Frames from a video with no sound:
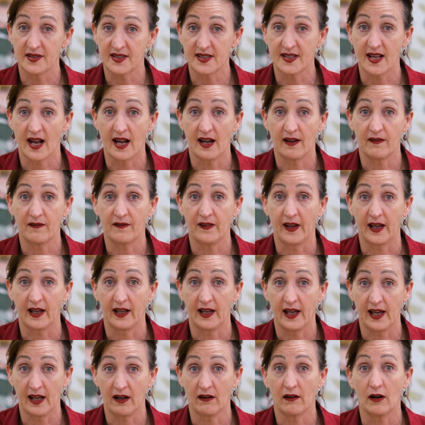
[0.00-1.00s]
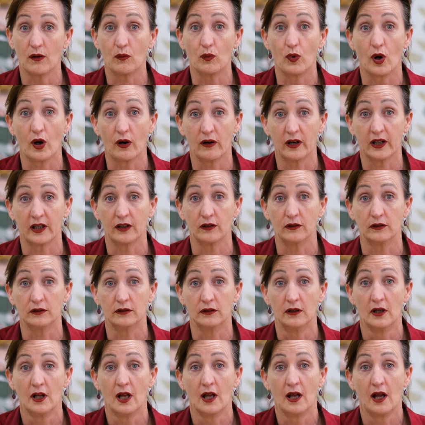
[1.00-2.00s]
staffing here at
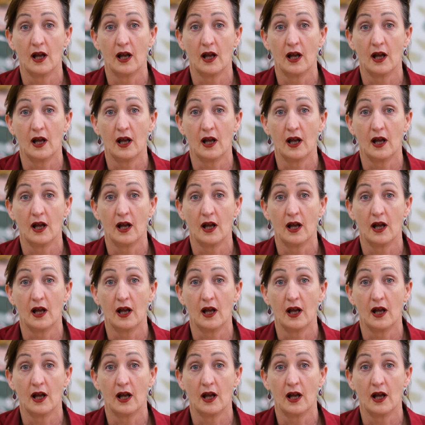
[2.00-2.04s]
Warrigal.